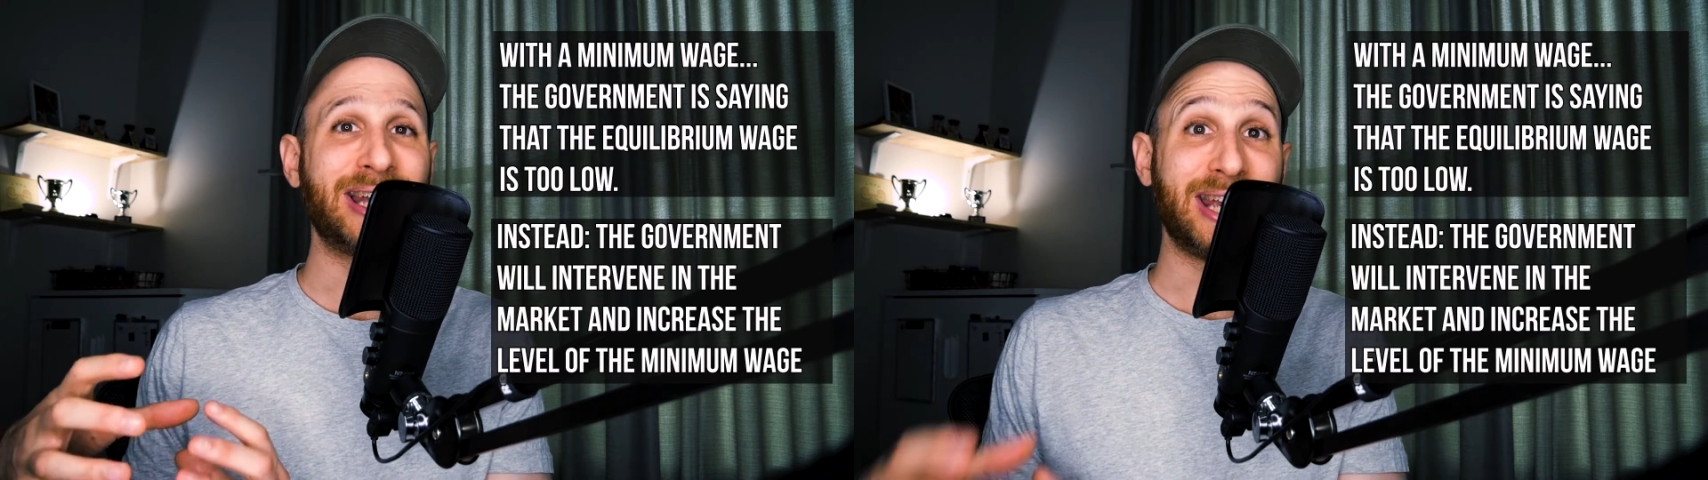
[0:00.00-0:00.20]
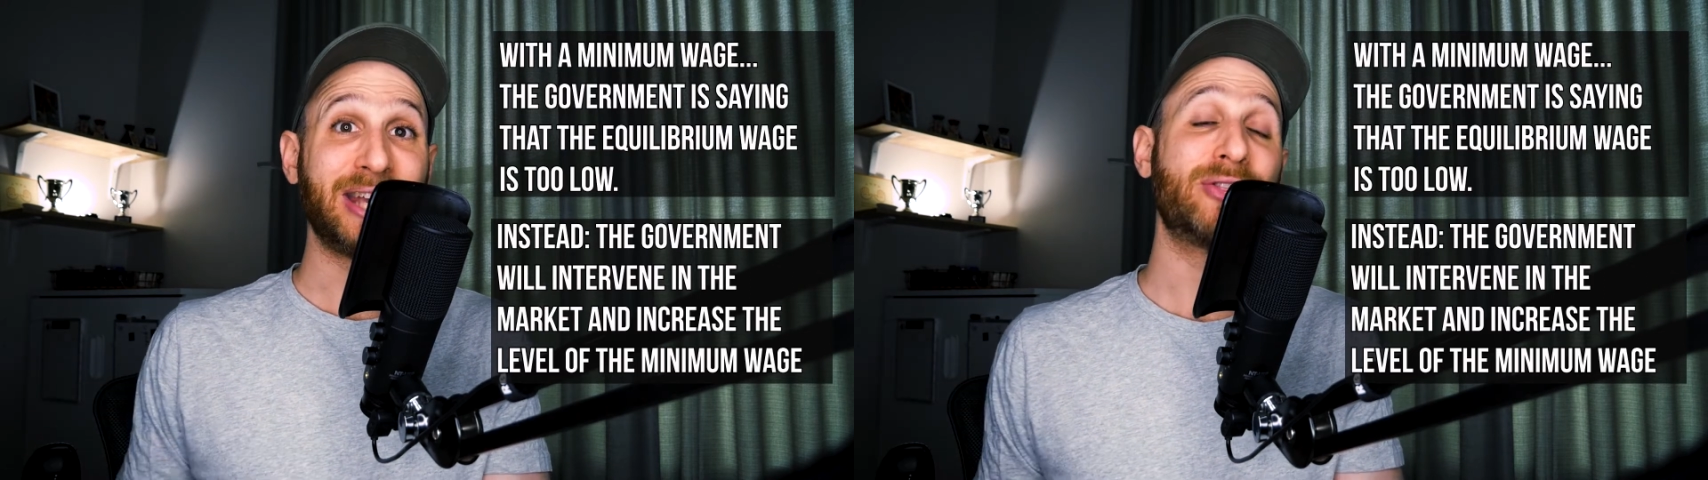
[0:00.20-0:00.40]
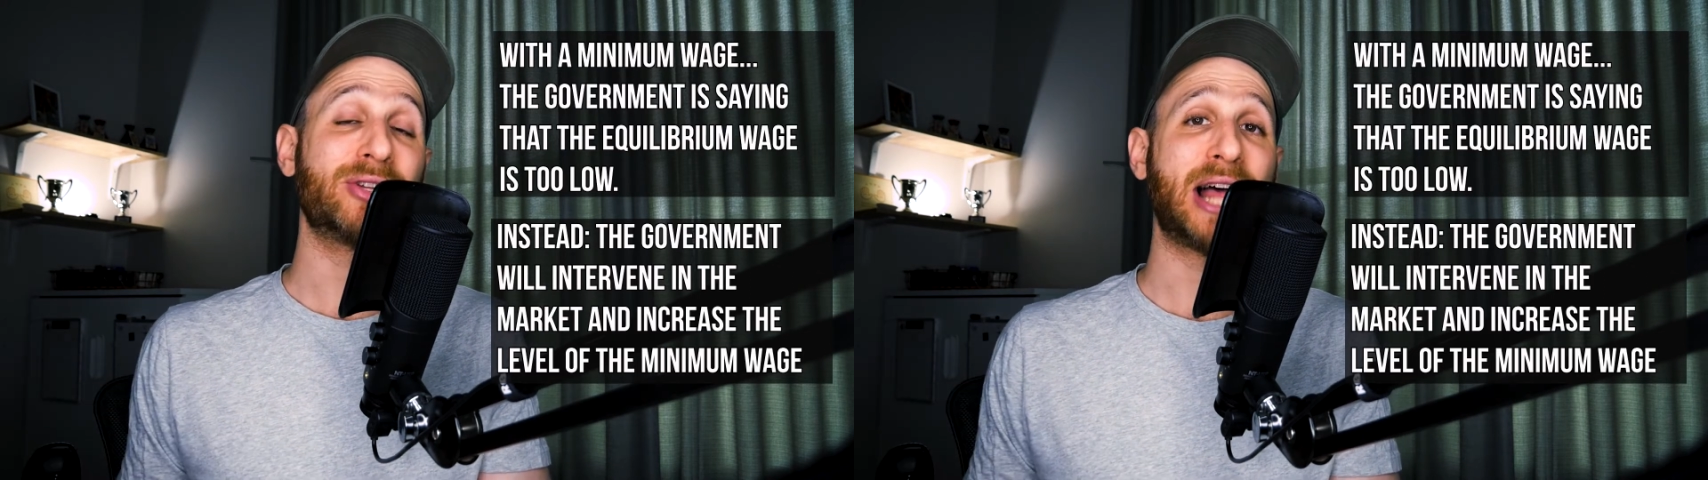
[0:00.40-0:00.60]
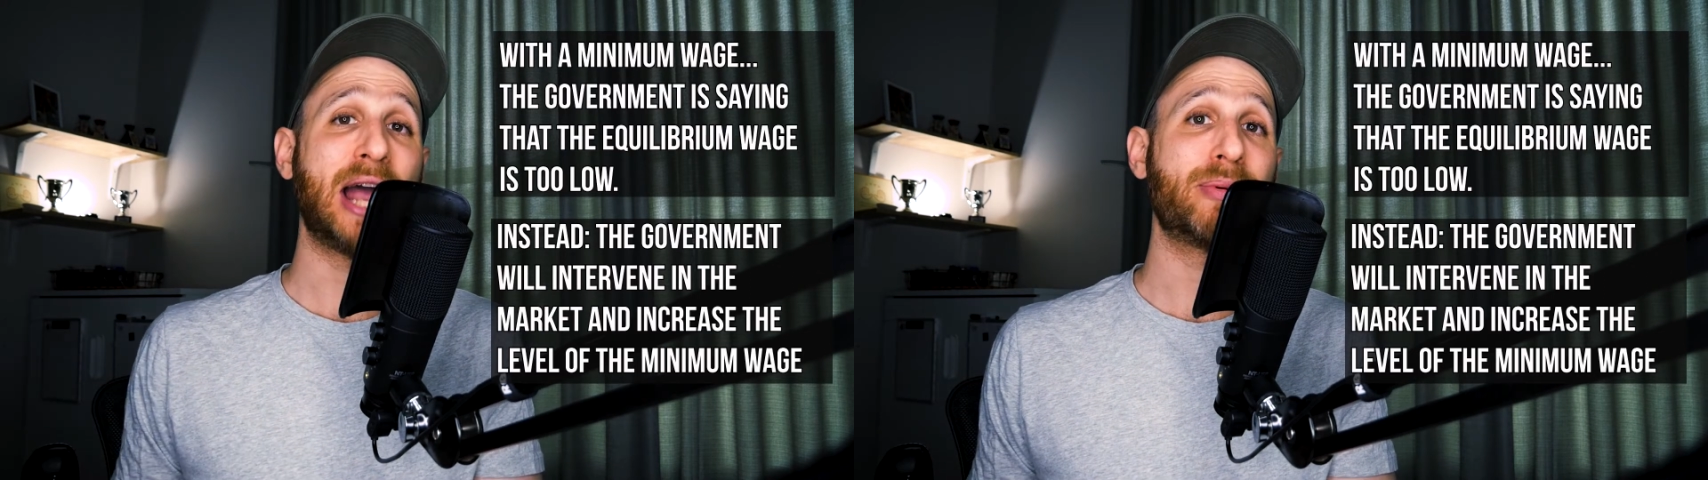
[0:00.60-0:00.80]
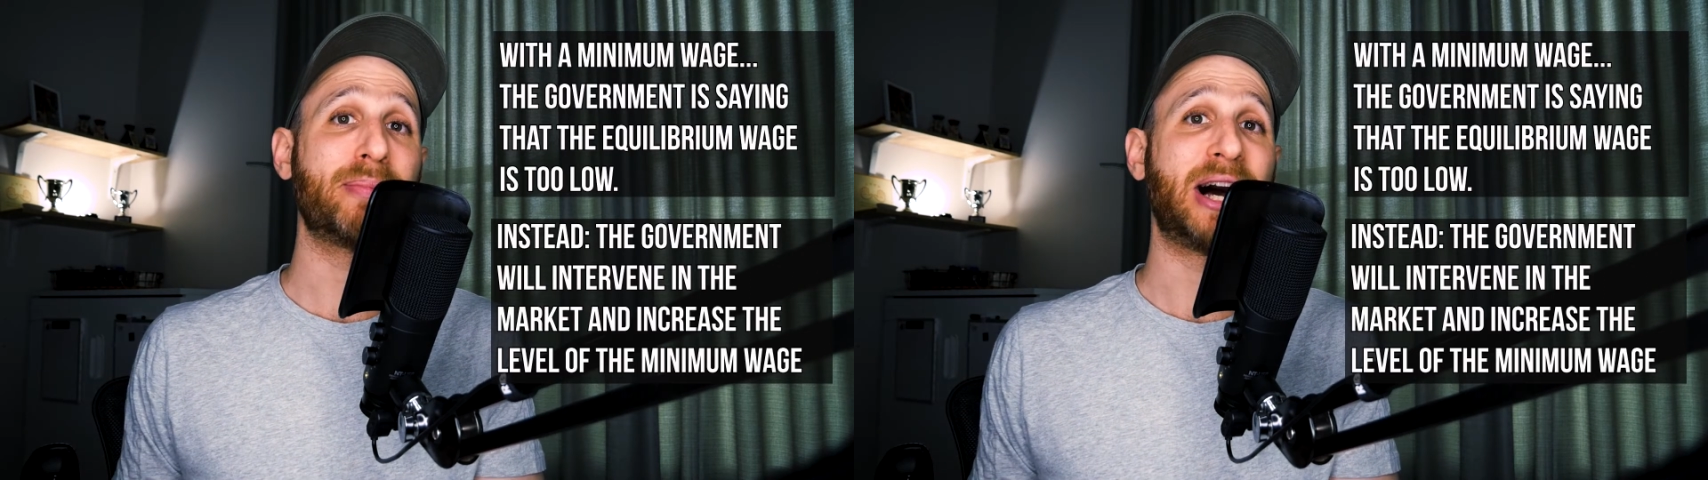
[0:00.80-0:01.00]
in the
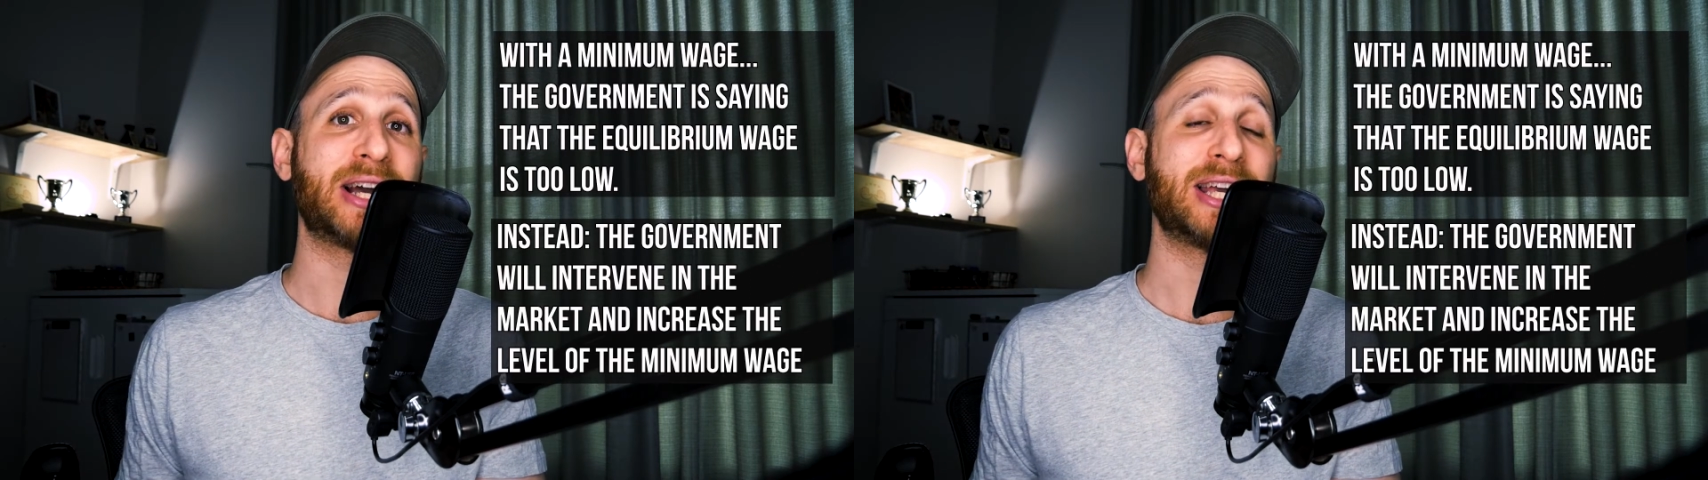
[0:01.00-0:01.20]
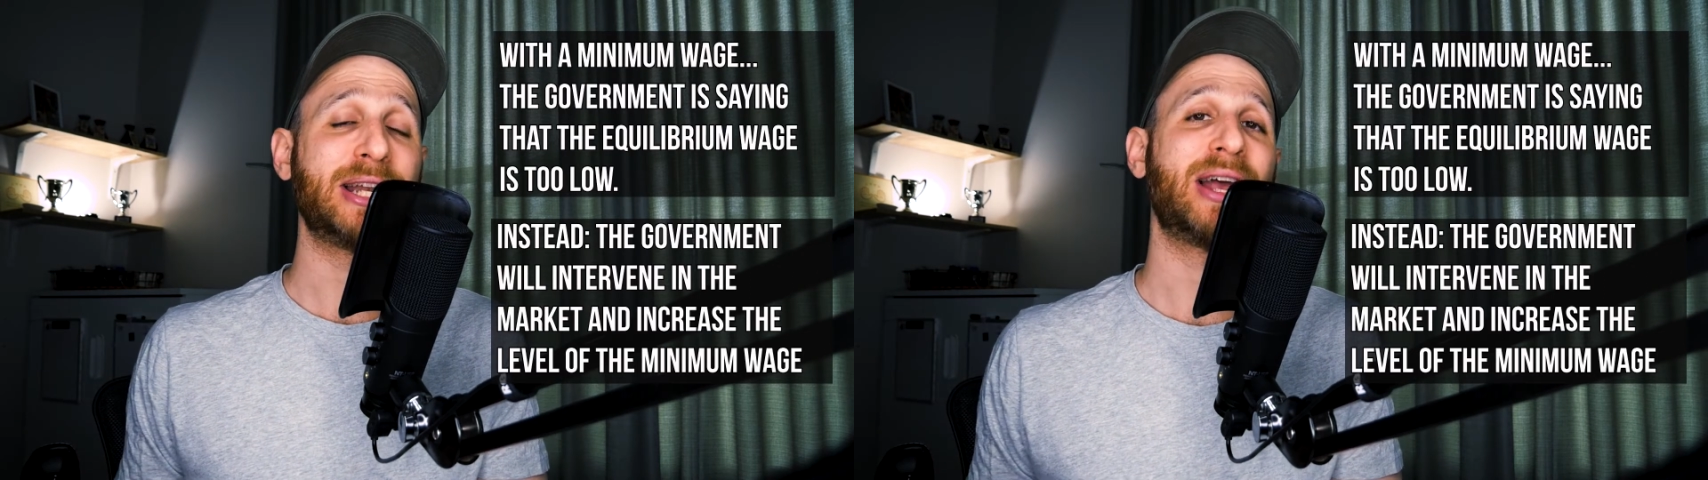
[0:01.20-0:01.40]
labour market